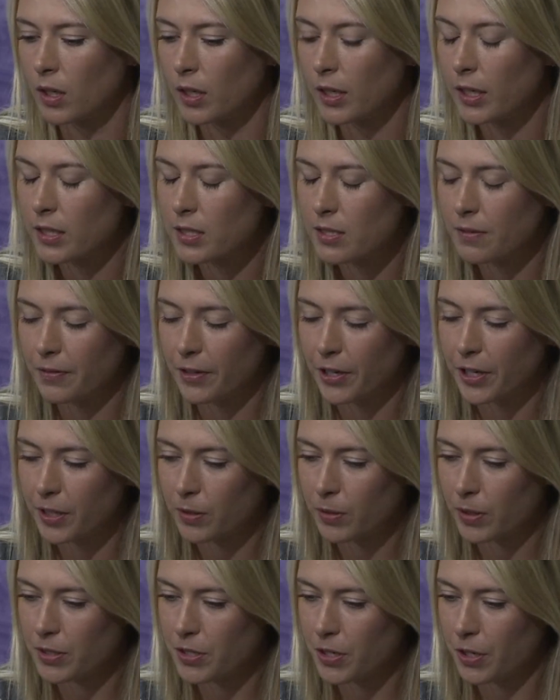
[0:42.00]
Yeah, it's a very
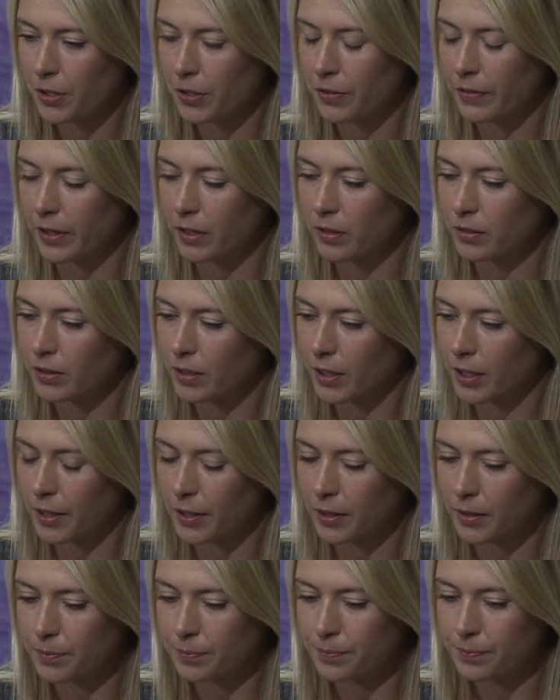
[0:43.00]
quick
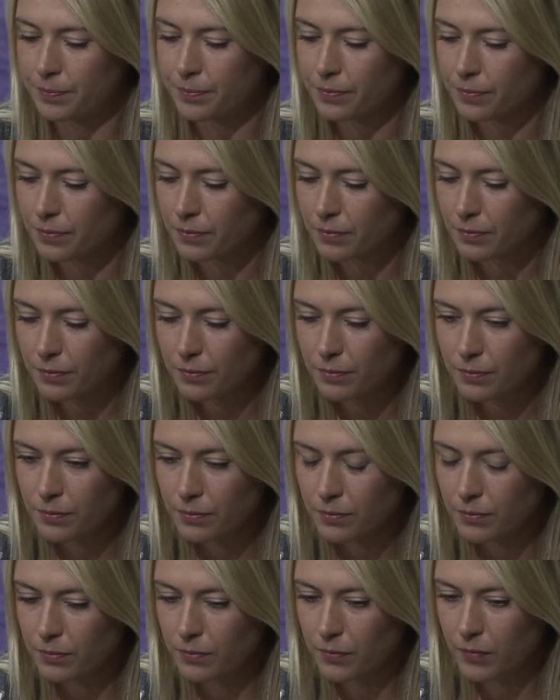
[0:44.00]
turnaround.
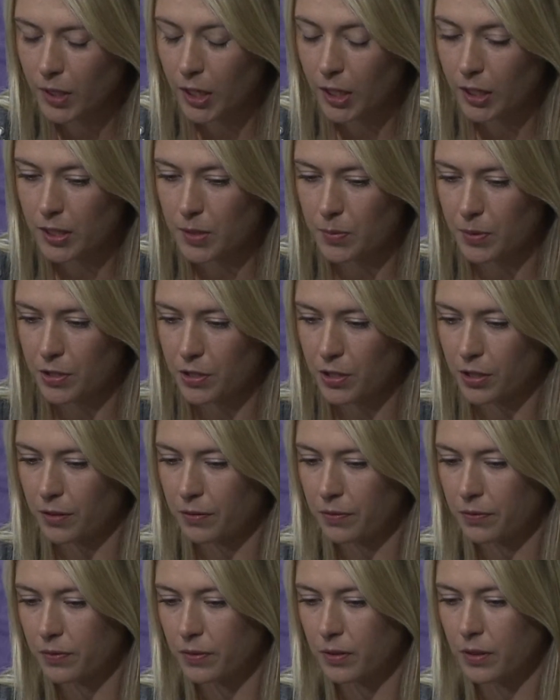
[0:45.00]
Yeah, especially
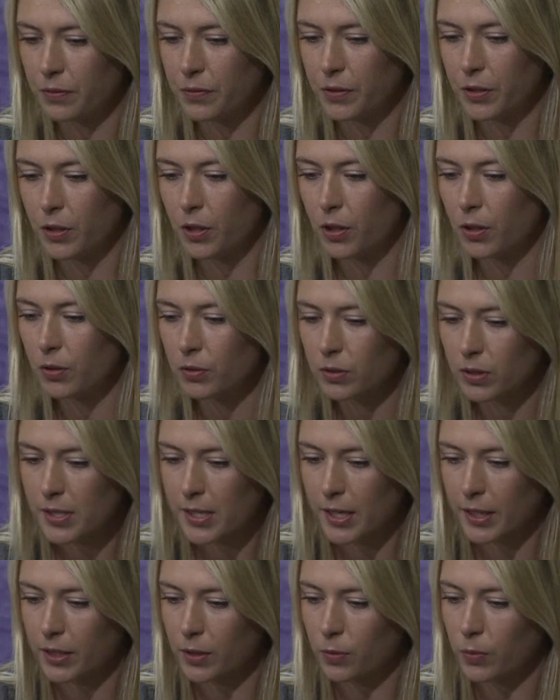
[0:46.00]
if you go in the
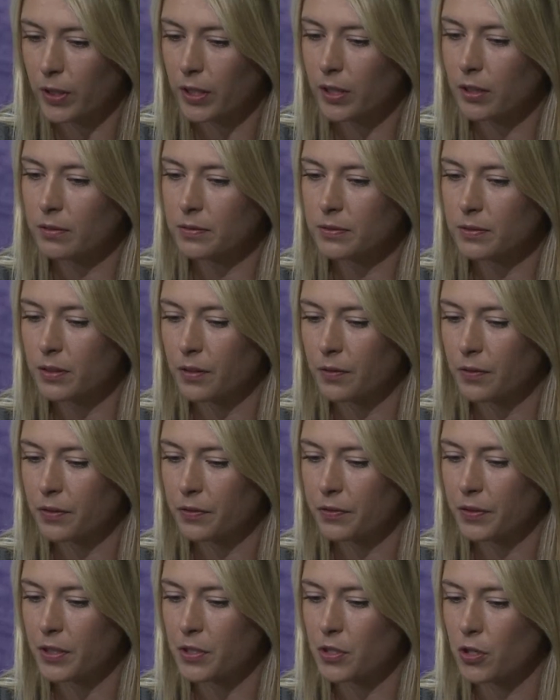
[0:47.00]
second week of the
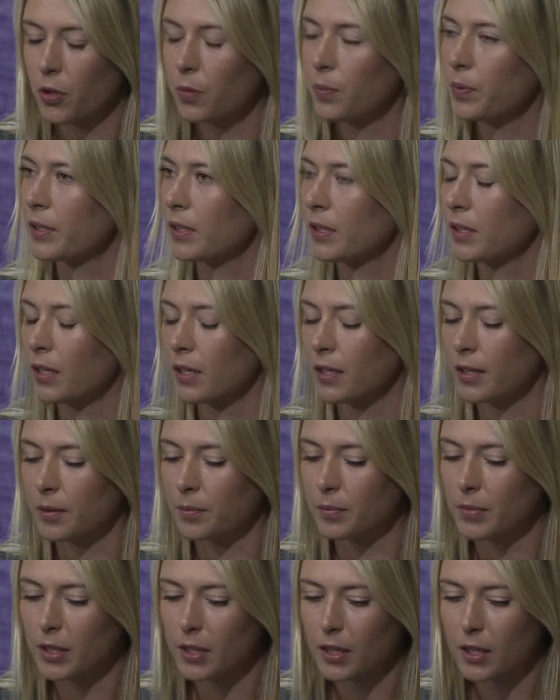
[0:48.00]
French Open,
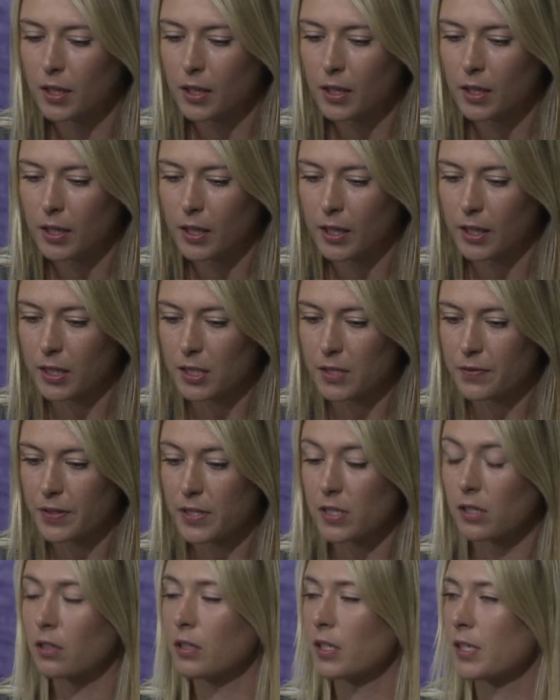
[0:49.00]
and as
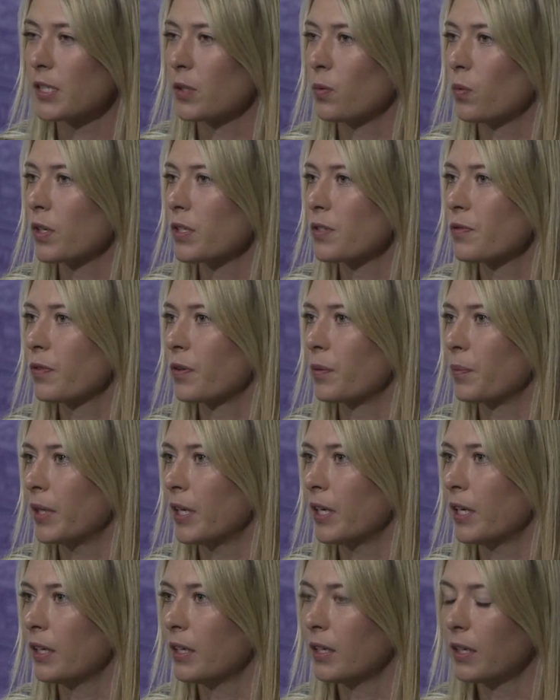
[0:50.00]
physical as it was for
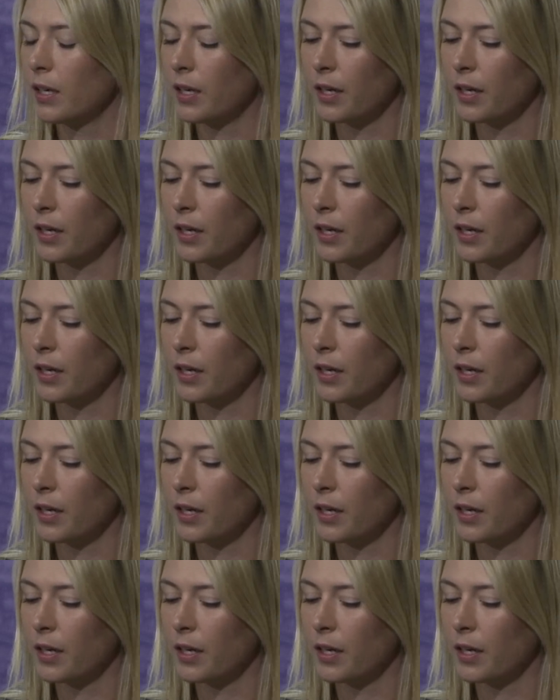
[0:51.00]
me,